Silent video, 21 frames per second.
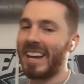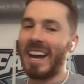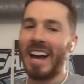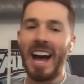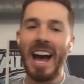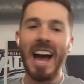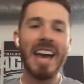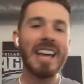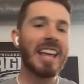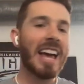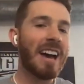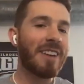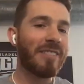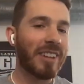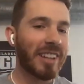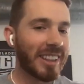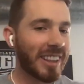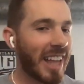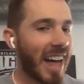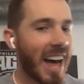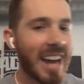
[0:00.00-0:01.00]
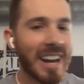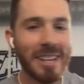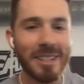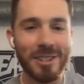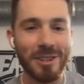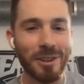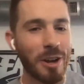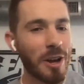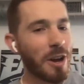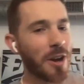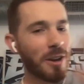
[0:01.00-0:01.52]
I have a lot
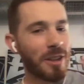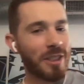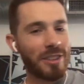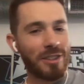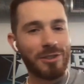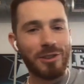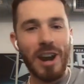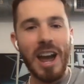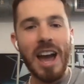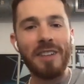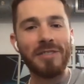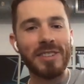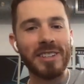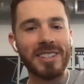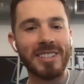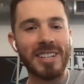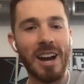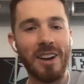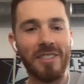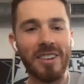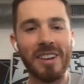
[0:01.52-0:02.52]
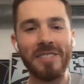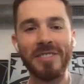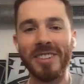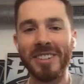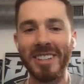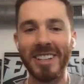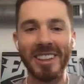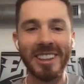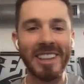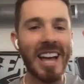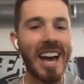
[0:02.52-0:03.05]
of draft is coming up. There's
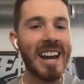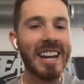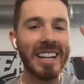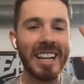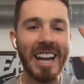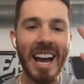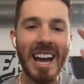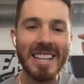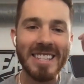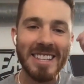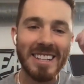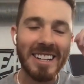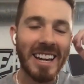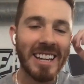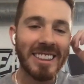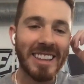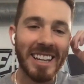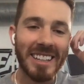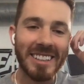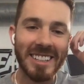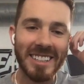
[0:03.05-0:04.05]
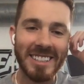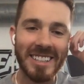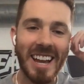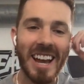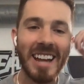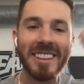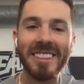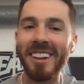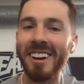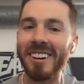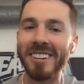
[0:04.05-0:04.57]
a lot of guys that I'd like to
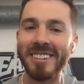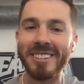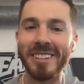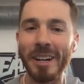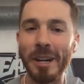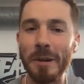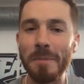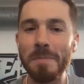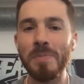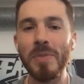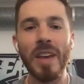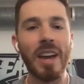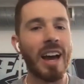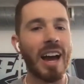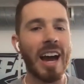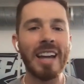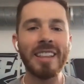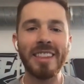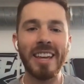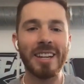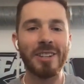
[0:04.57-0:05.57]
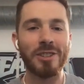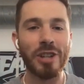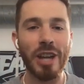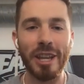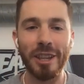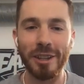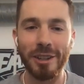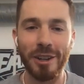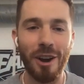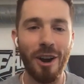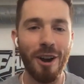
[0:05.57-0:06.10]
sign long term. I'd like
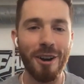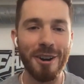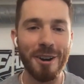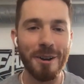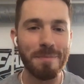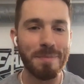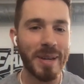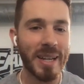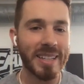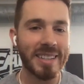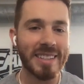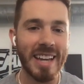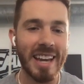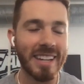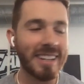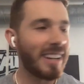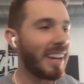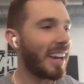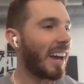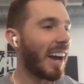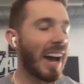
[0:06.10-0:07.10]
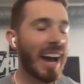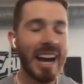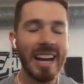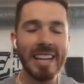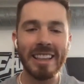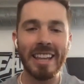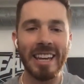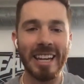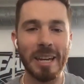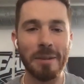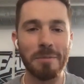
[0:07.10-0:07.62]
Jalen Carter at pick 10. I'd
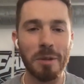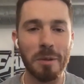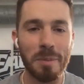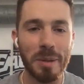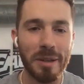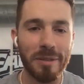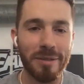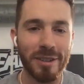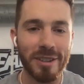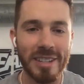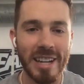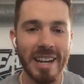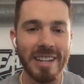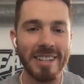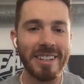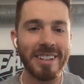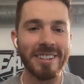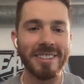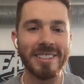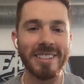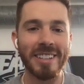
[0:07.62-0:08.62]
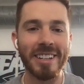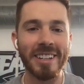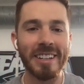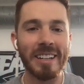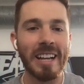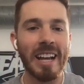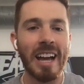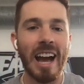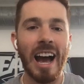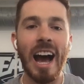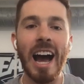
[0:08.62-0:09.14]
like him to be for 10 years here.
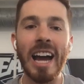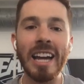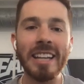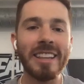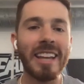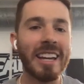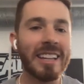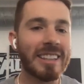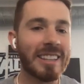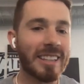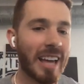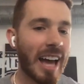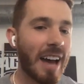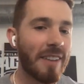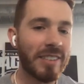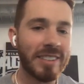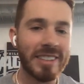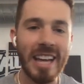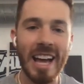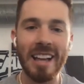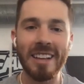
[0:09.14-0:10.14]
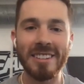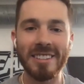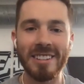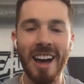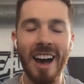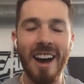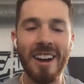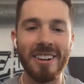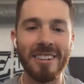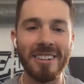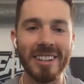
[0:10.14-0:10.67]
I'd like to have a Dallas
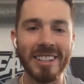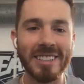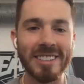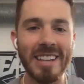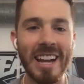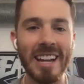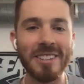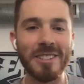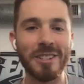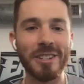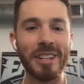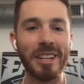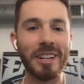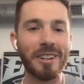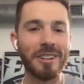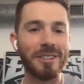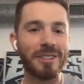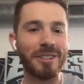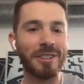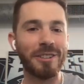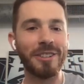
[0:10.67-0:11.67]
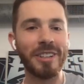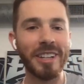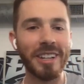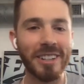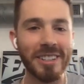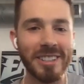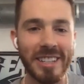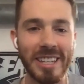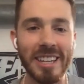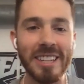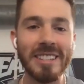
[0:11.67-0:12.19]
Goedert extension here in 2
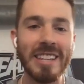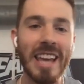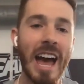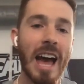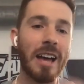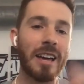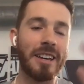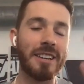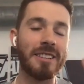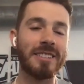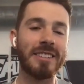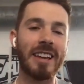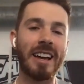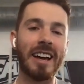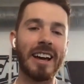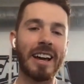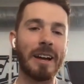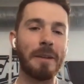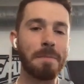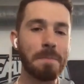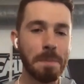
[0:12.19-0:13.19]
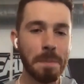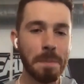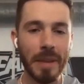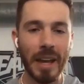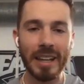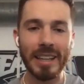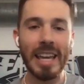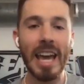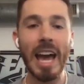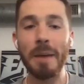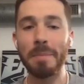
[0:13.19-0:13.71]
years. His cap hit's going
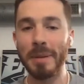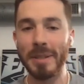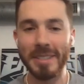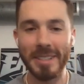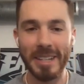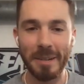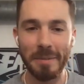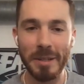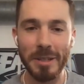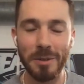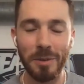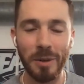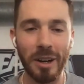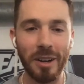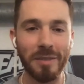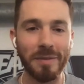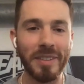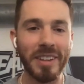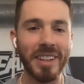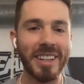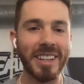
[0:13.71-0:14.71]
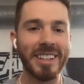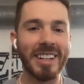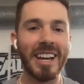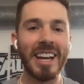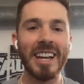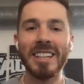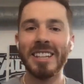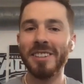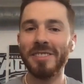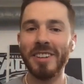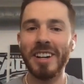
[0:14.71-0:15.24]
to be $12 million.
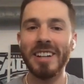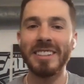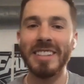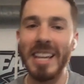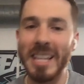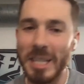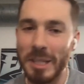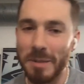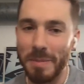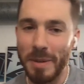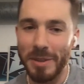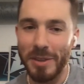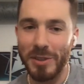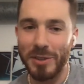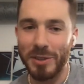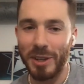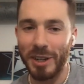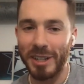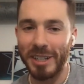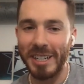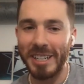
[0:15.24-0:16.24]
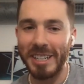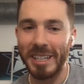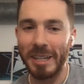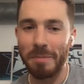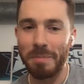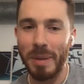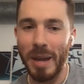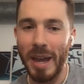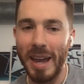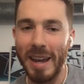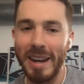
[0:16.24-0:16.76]
Devontae Smith is going to need to get
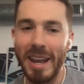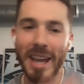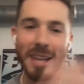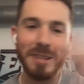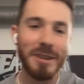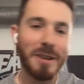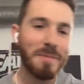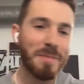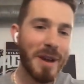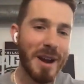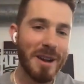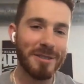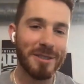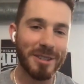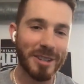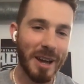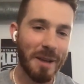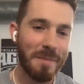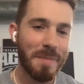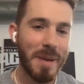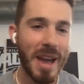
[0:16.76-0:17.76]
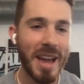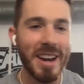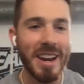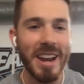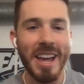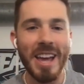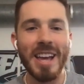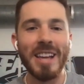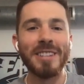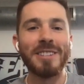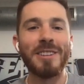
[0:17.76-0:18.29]
paid. A.J. Brown just got paid.
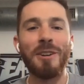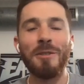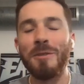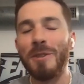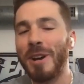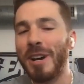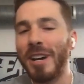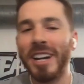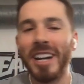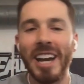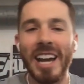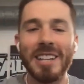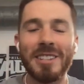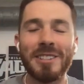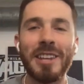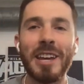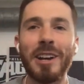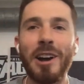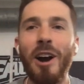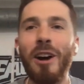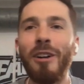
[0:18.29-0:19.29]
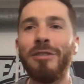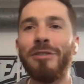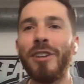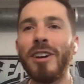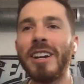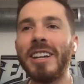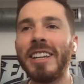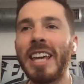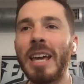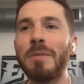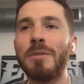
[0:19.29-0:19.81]
So it's like all fun
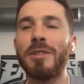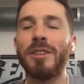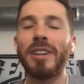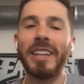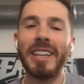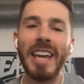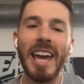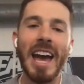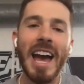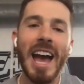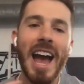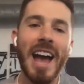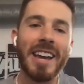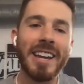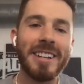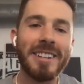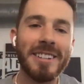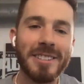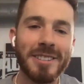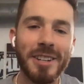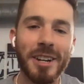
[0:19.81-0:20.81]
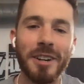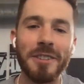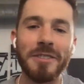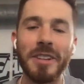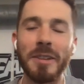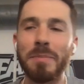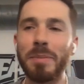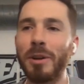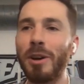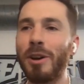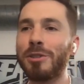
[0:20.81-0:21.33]
and games. You're like, yeah, he deserves
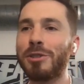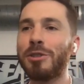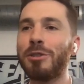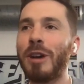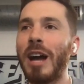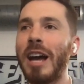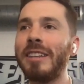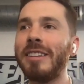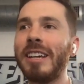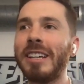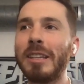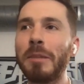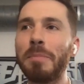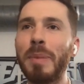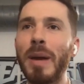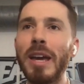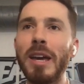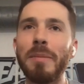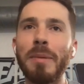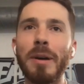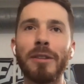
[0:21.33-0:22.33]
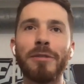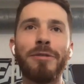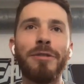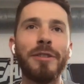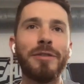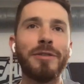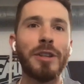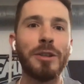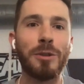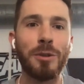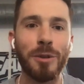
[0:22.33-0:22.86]
it. But also I'd like to pay about
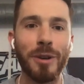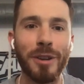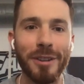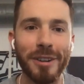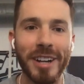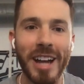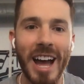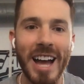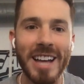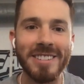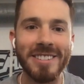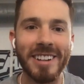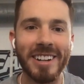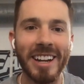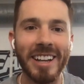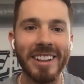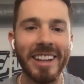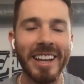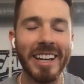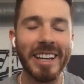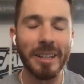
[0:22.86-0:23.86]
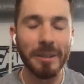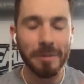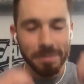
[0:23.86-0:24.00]
52 other guys that I like.